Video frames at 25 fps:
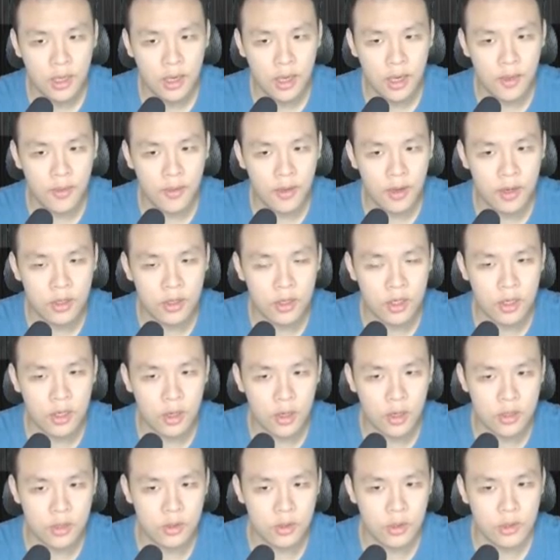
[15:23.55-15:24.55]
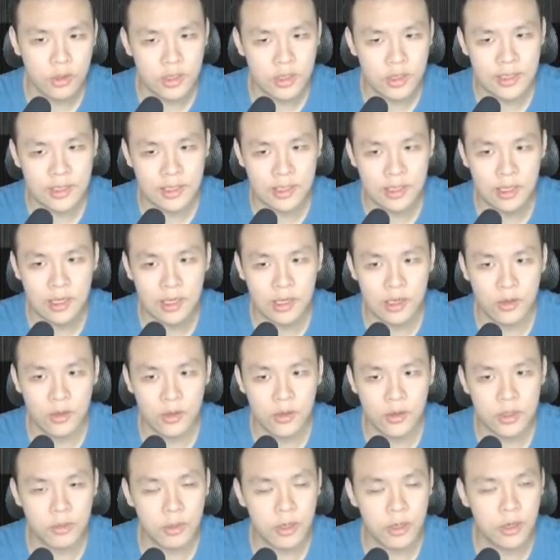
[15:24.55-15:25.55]
And then you can also use this as a heal
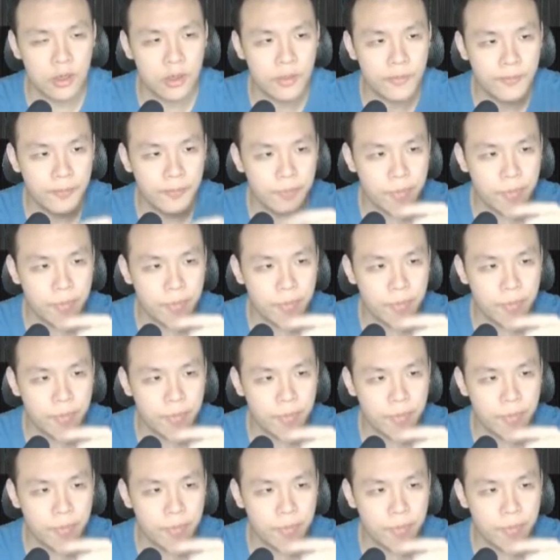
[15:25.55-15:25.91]
as well.